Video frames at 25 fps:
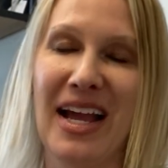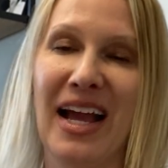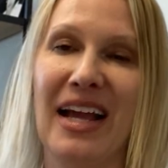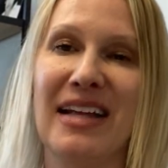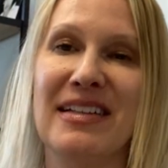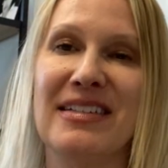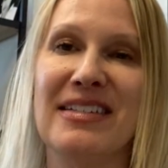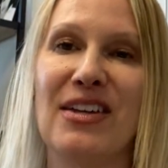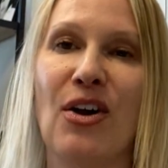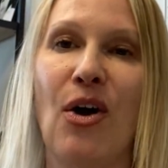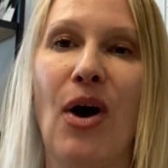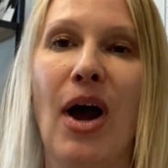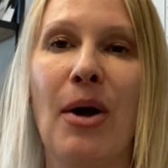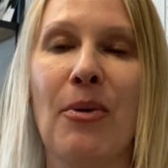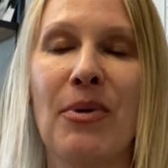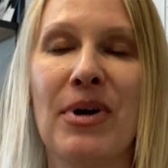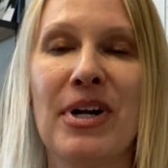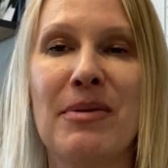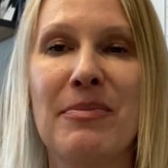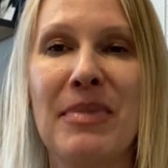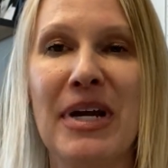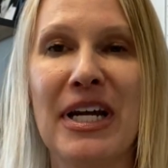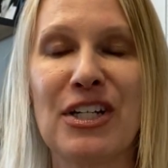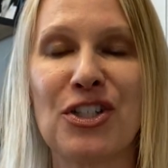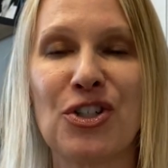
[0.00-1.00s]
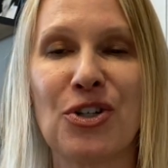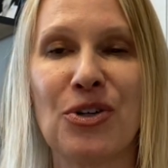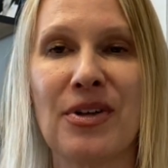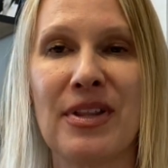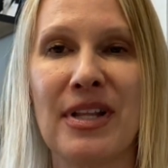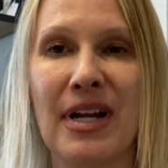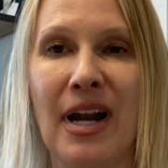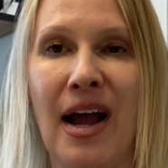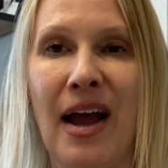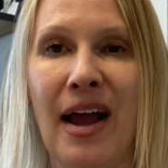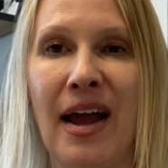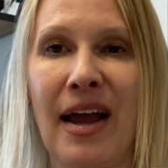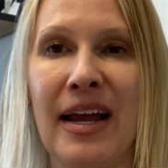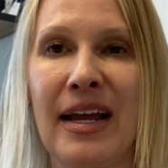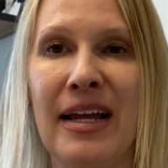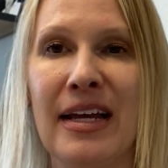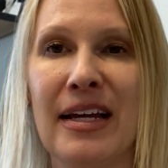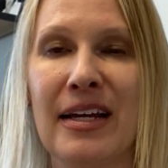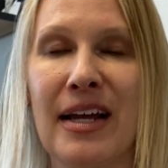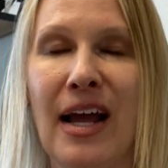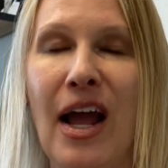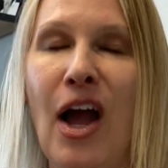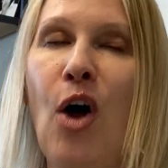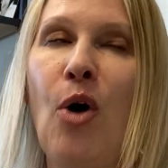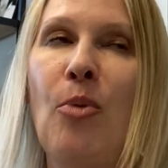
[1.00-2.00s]
And so I want to make sure that
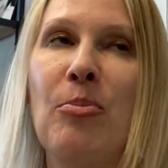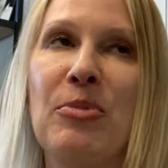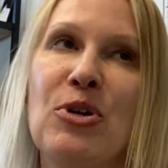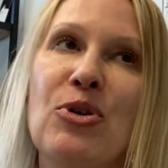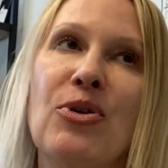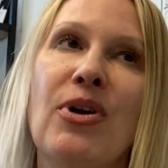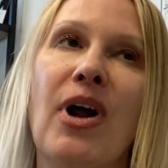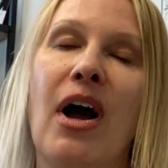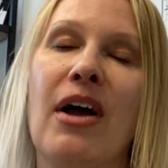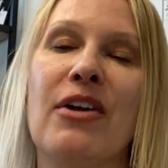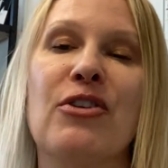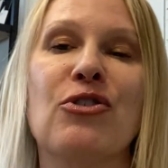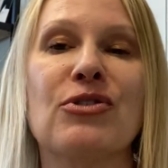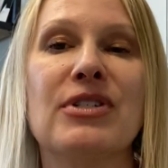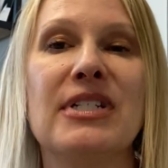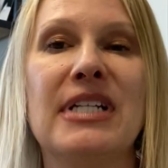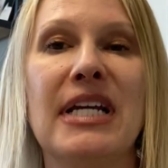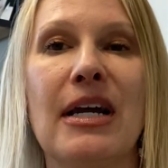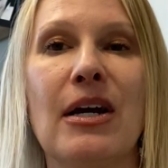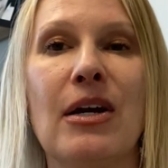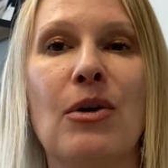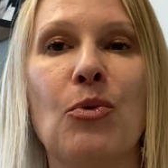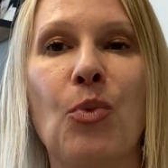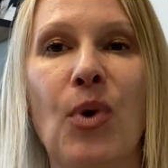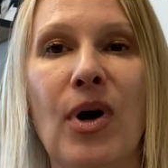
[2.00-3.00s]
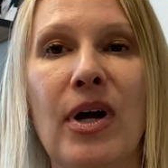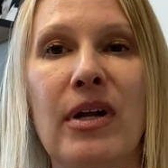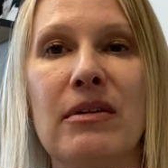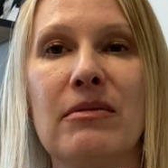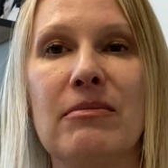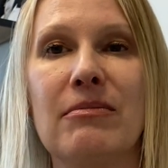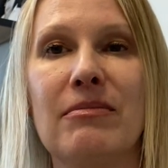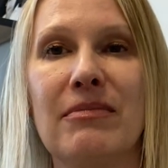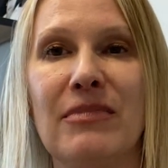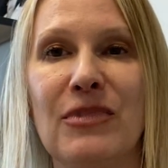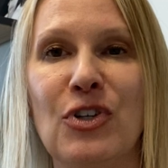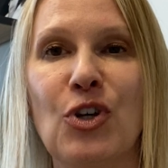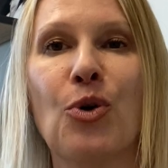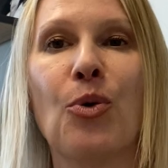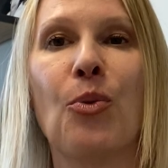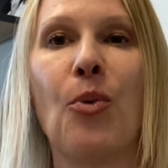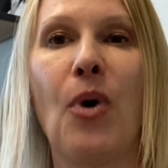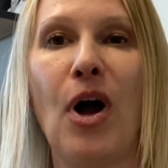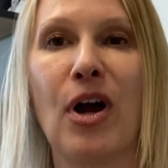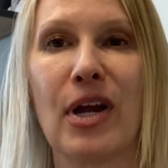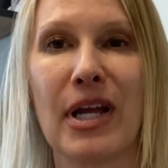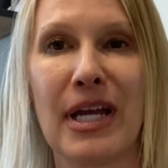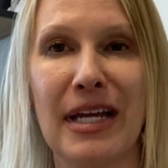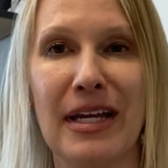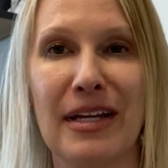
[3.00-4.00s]
I help you to understand what you're
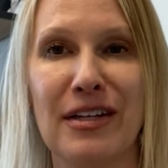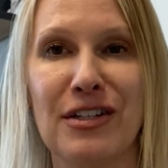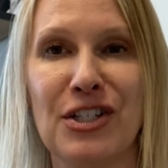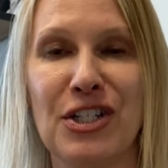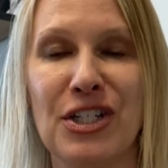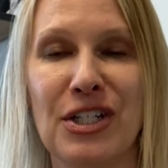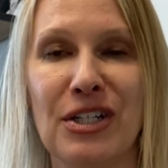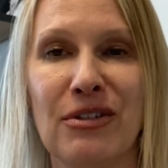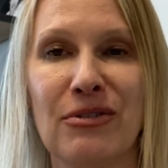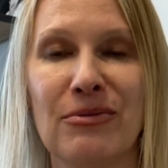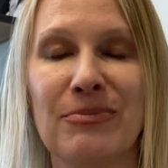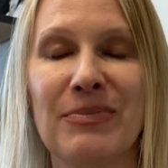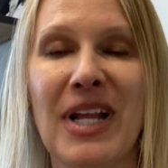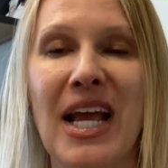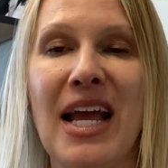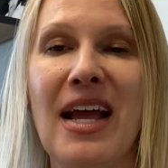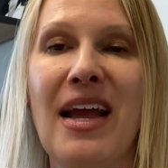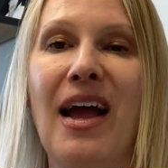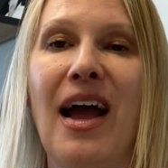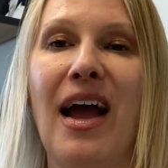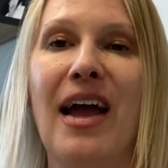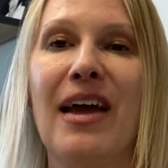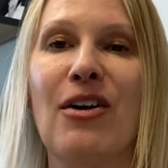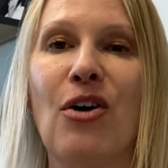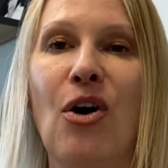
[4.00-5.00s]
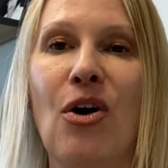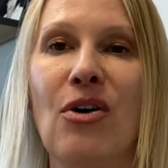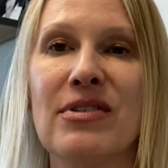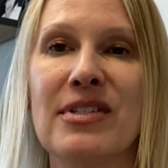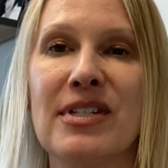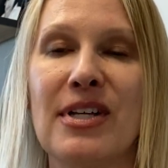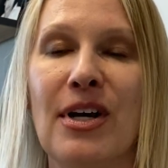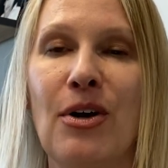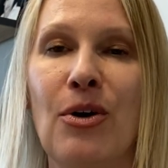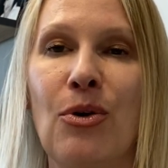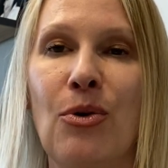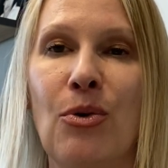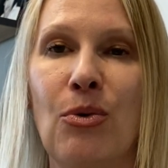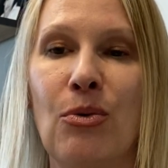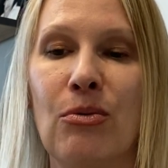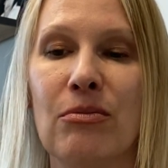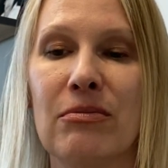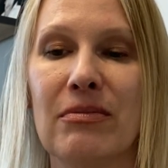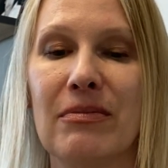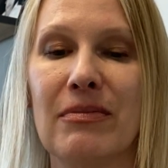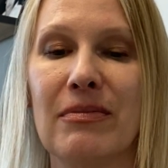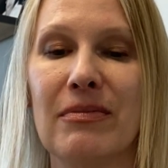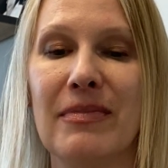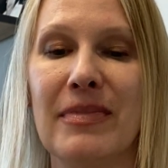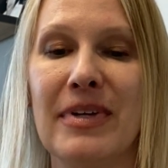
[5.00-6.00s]
walking into, and also
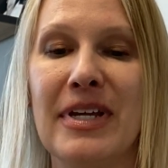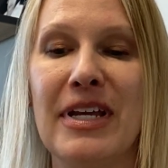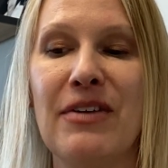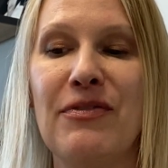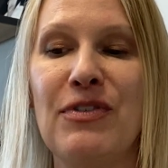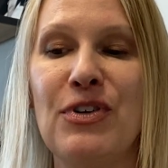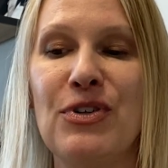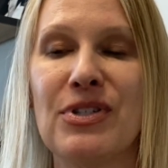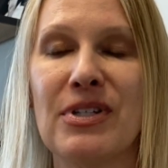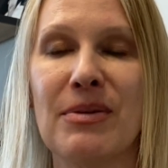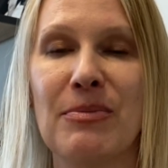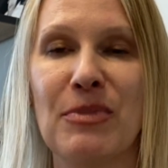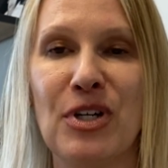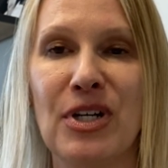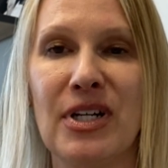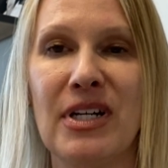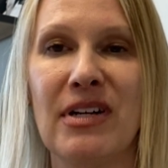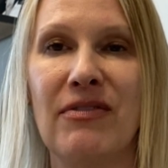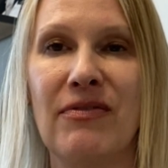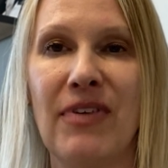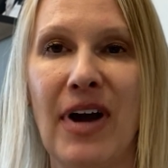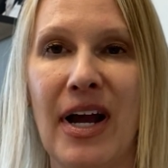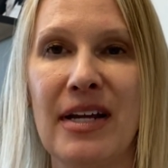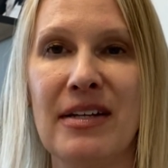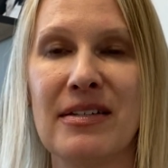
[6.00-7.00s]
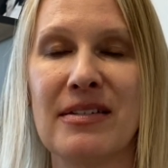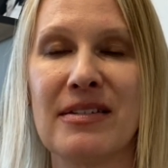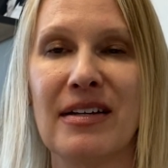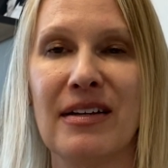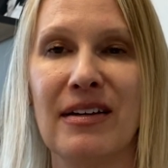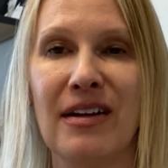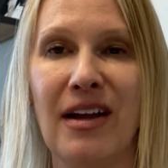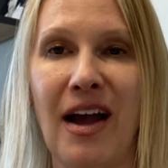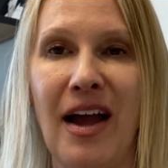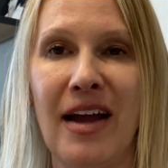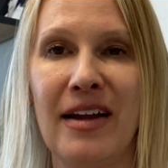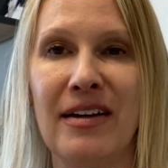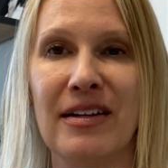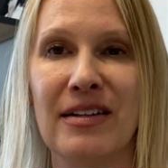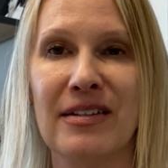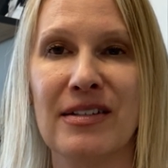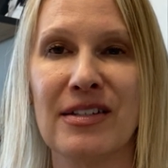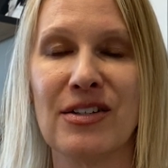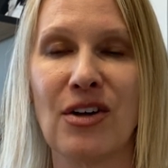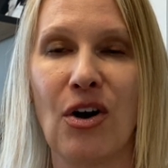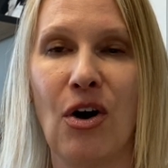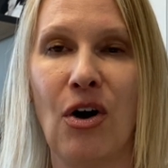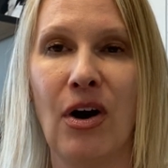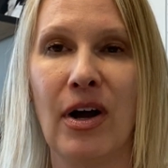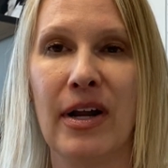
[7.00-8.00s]
give you some good advice and
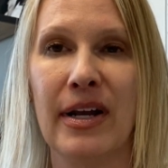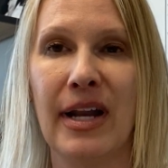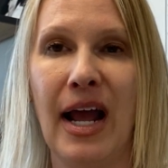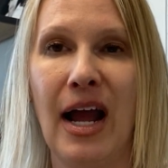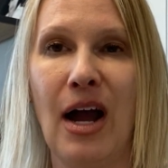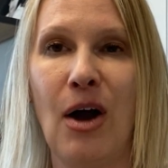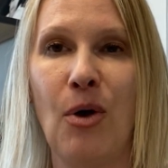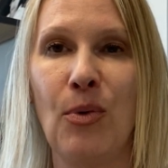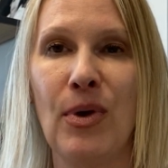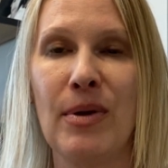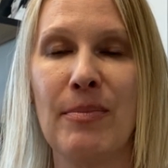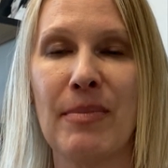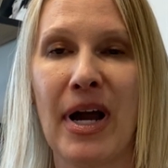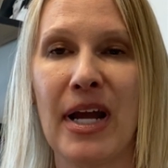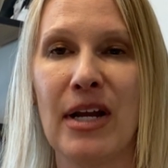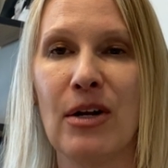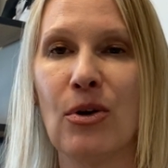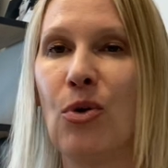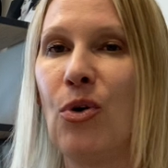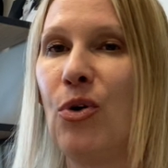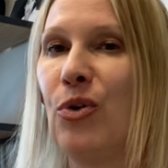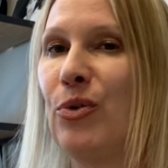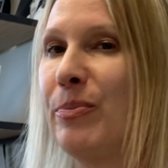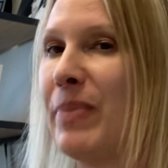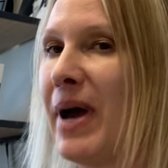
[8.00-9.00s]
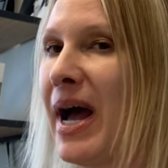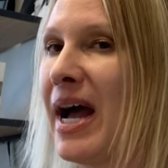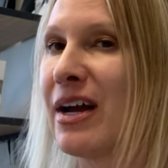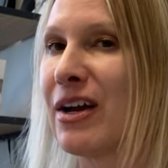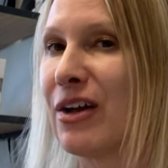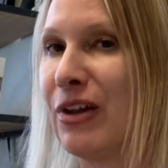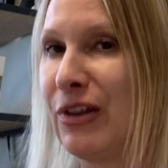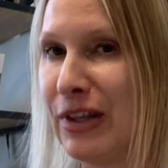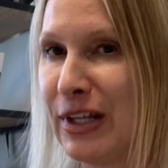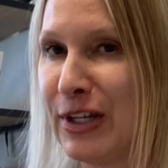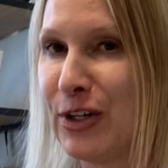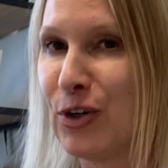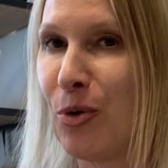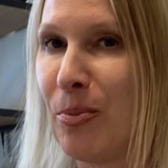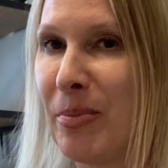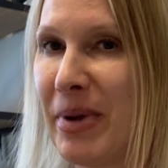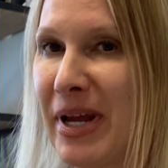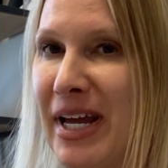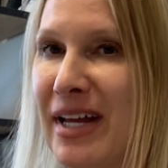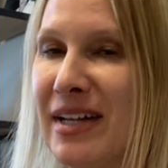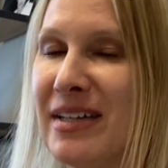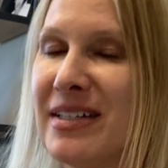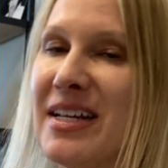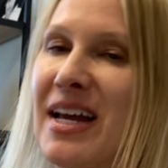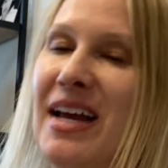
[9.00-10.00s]
guidance on how we might hold back a little
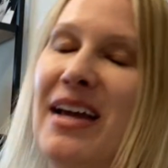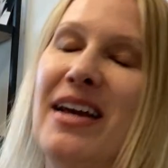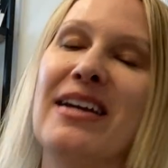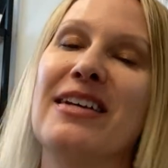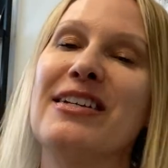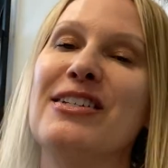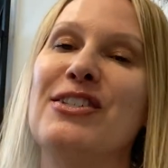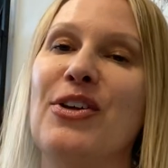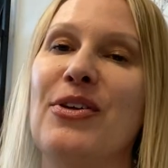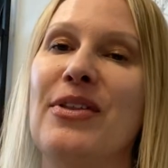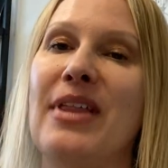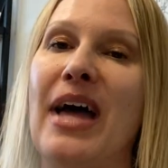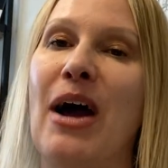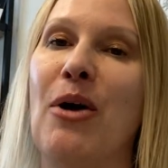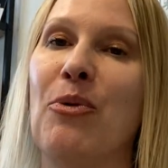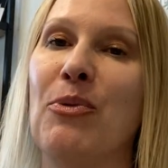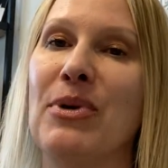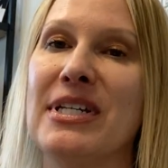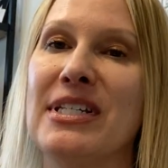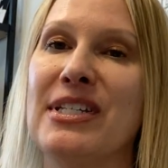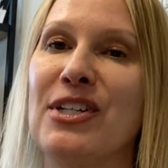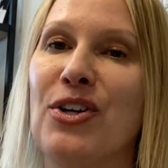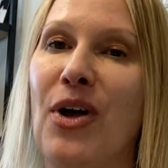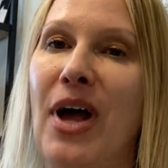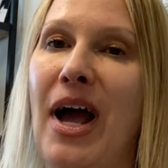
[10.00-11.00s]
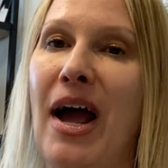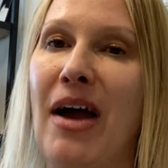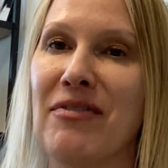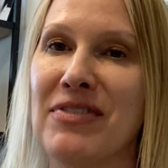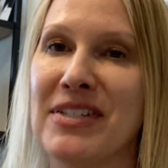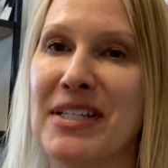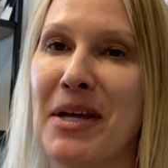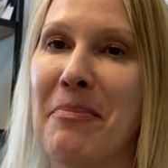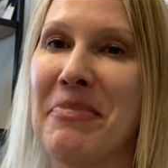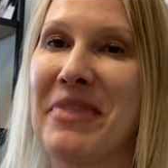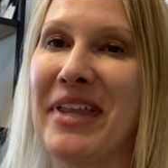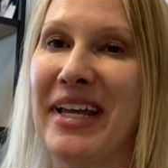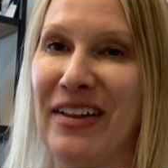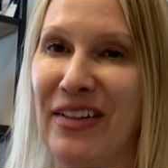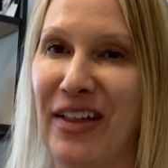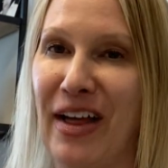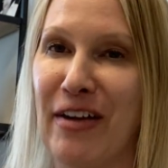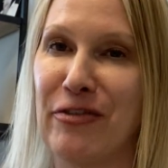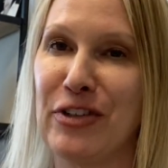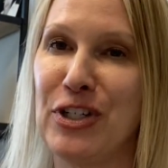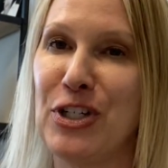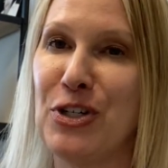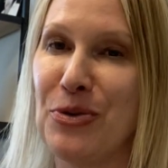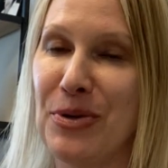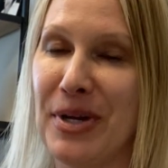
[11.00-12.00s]
bit so that we still have something
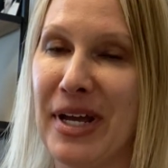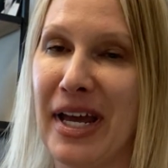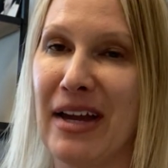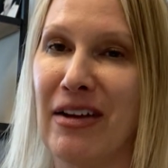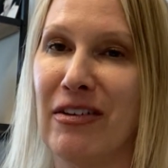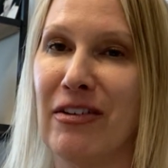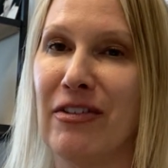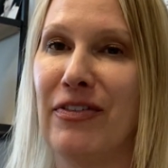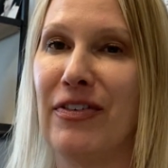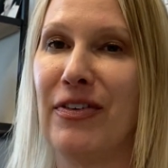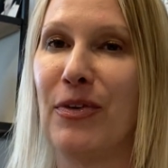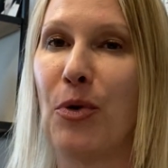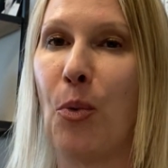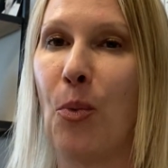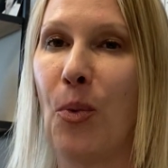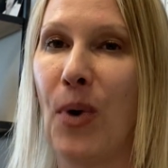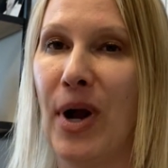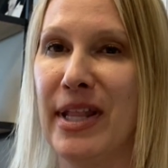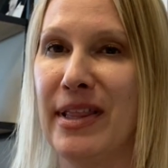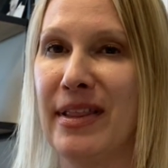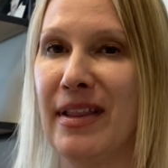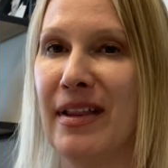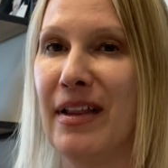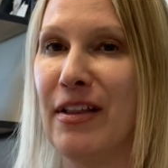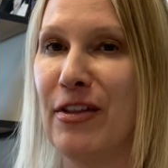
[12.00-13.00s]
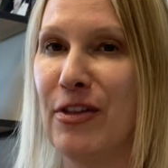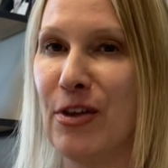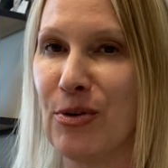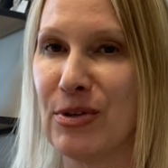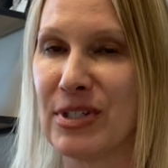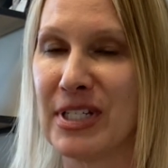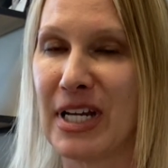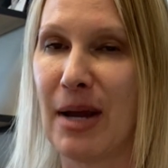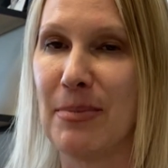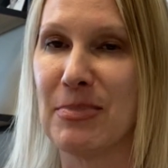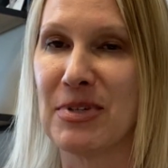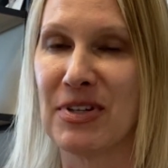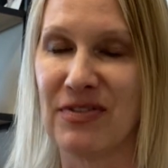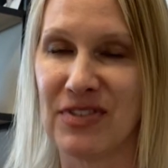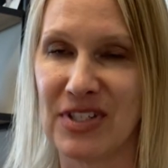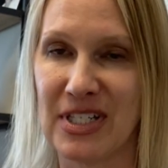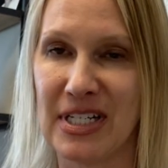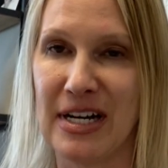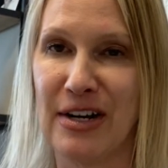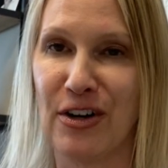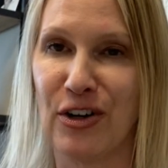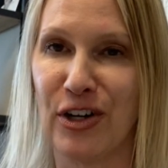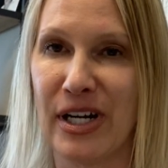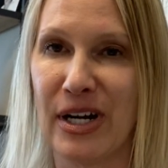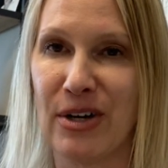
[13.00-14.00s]
left to give when those types of
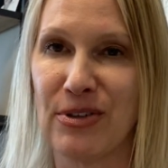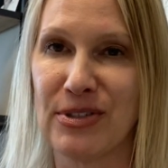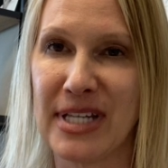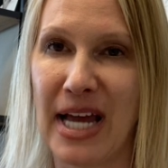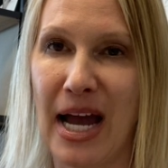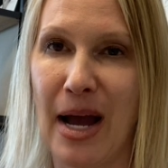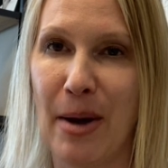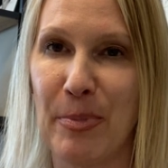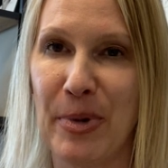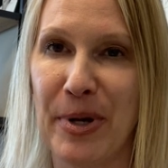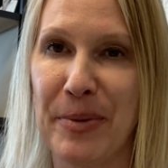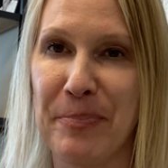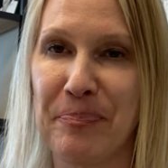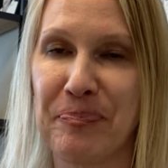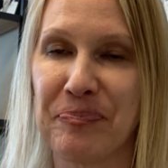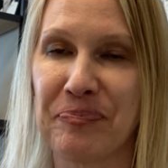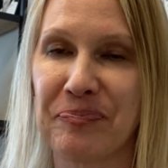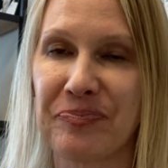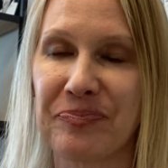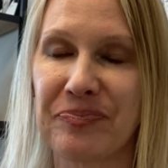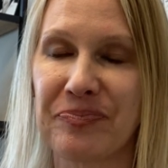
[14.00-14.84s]
scenarios happen.